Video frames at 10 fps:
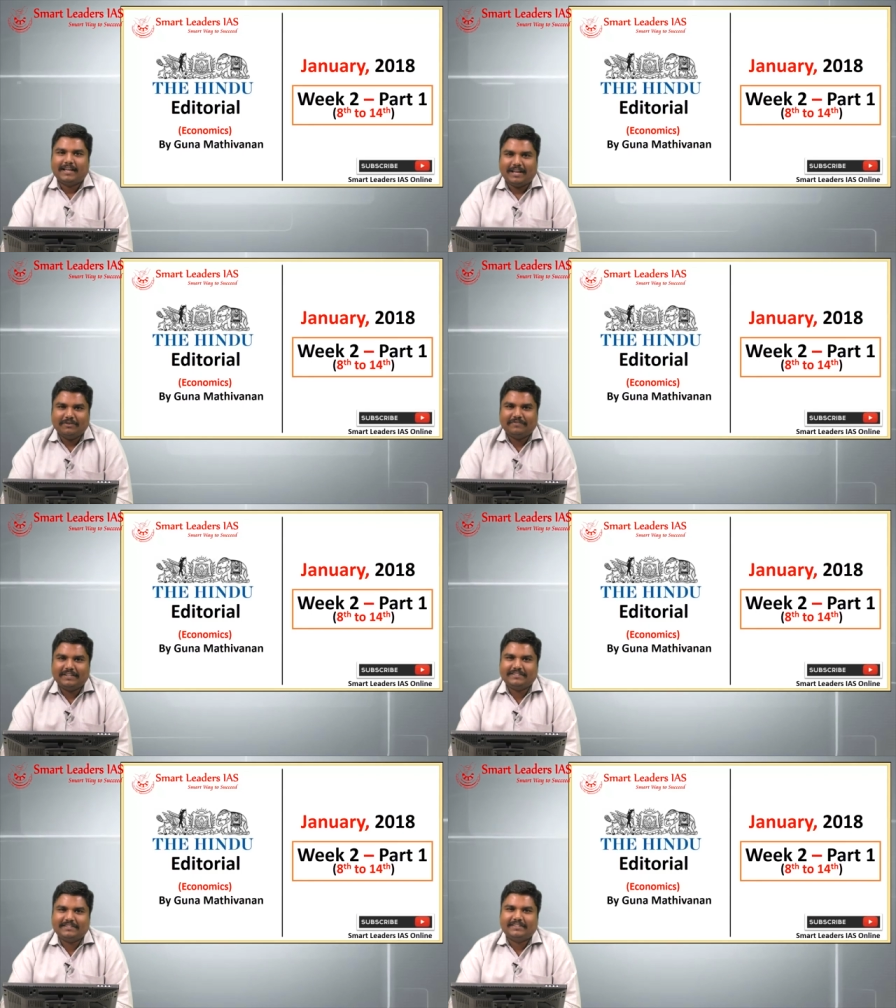Hello
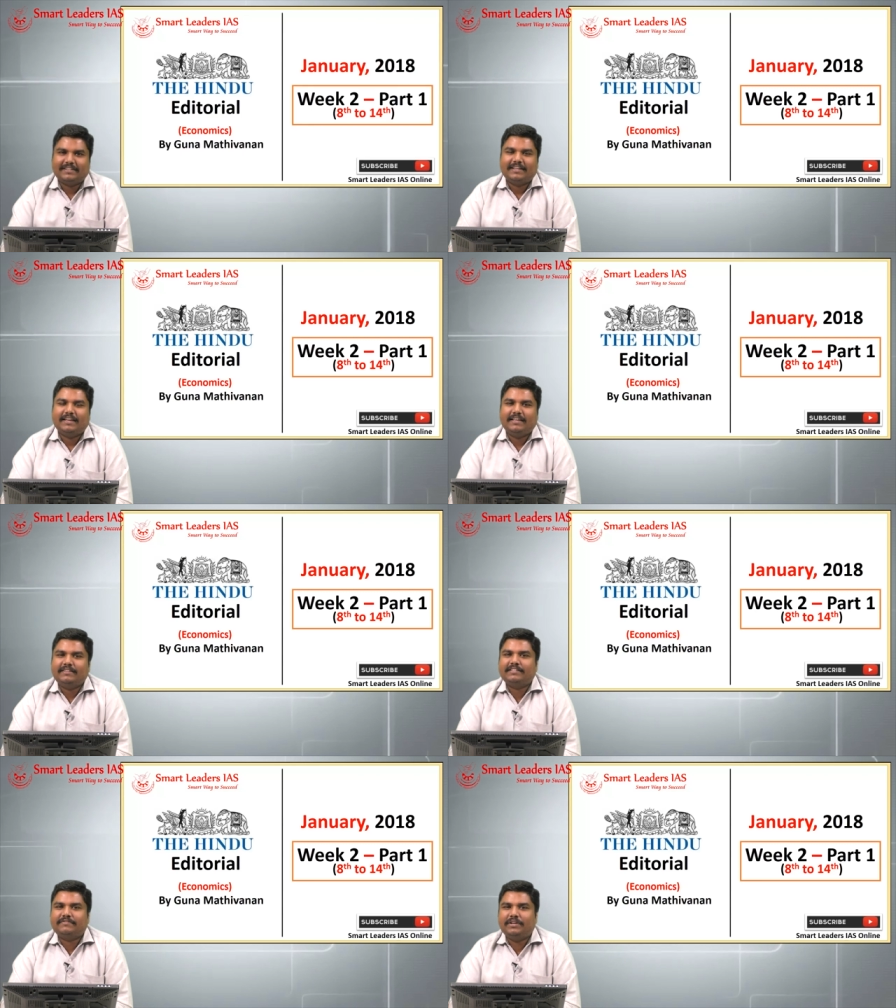friends, in
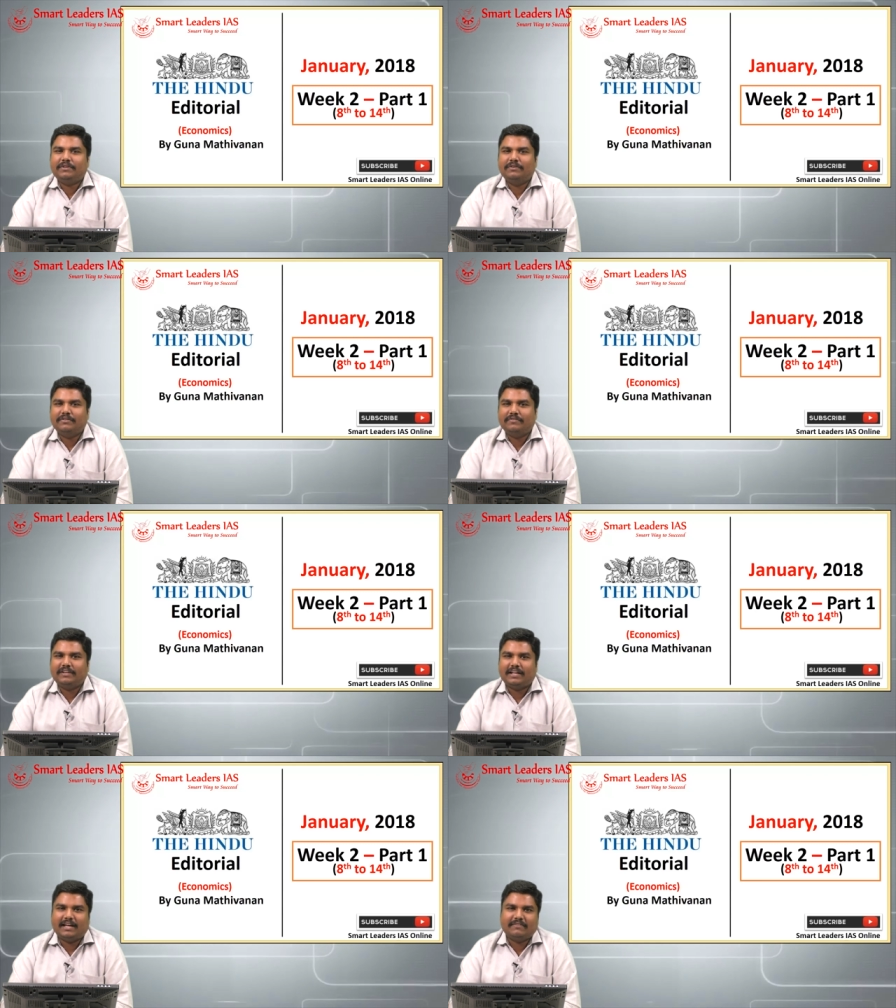this video
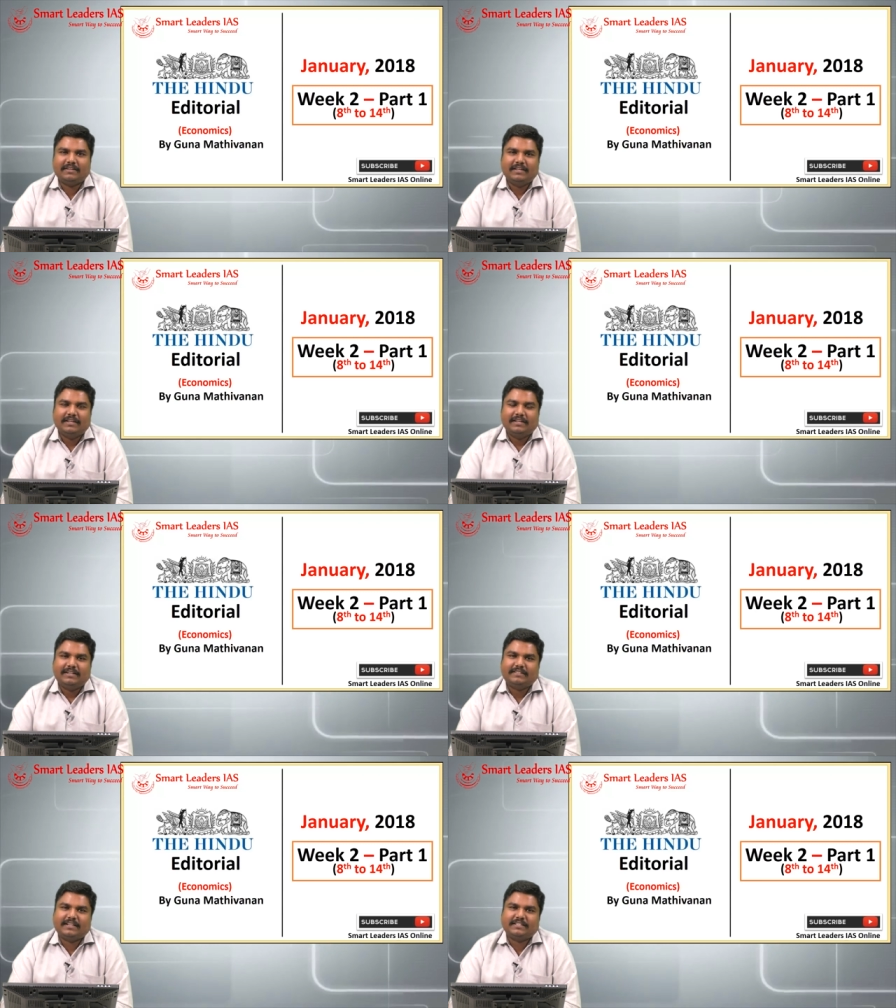we'll have a
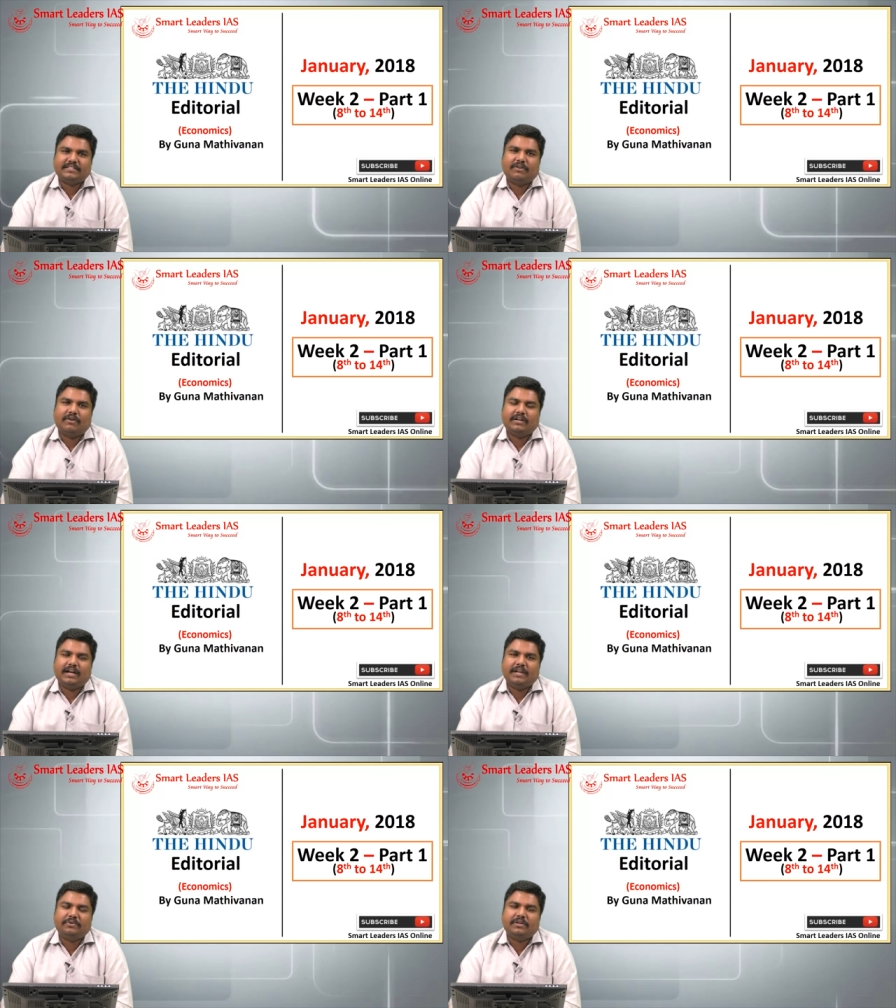discussion on
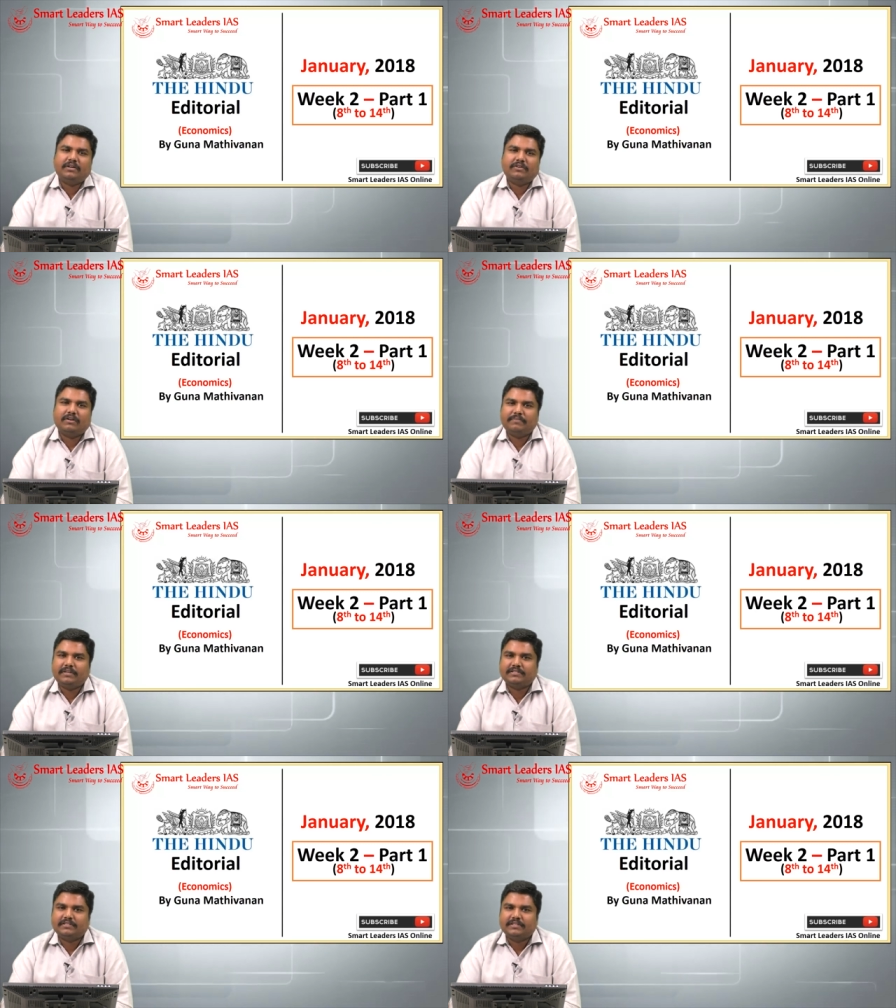editorial
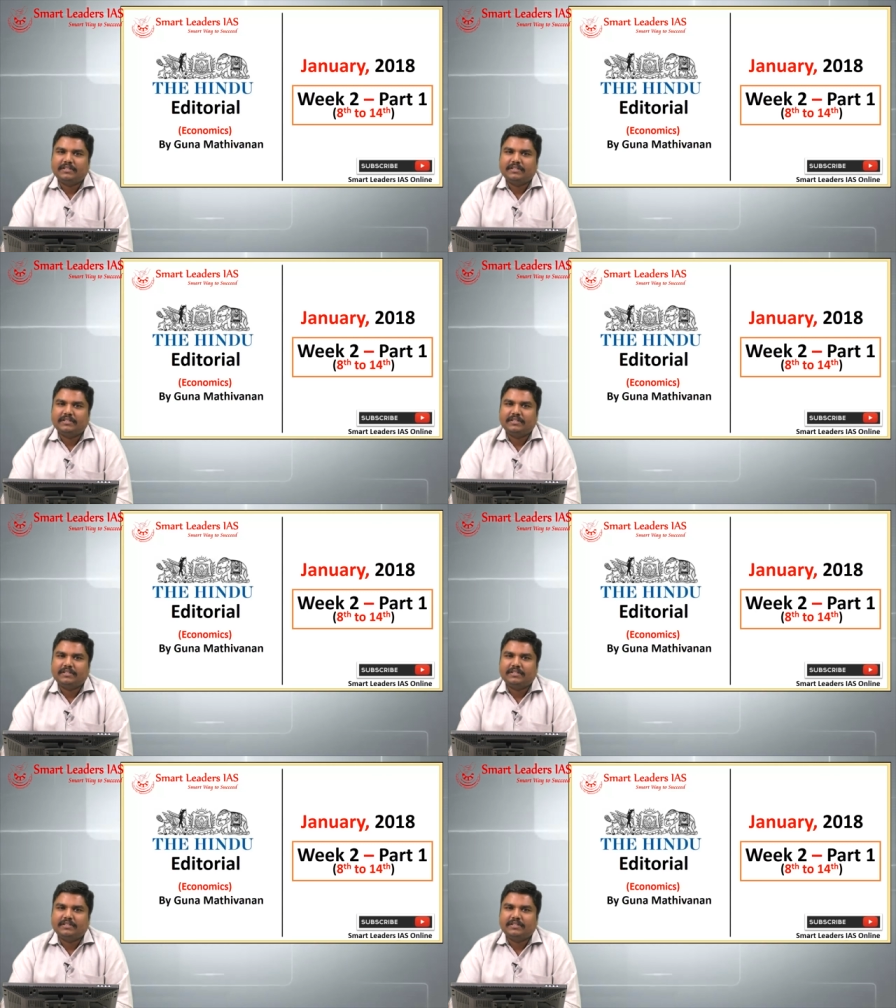topics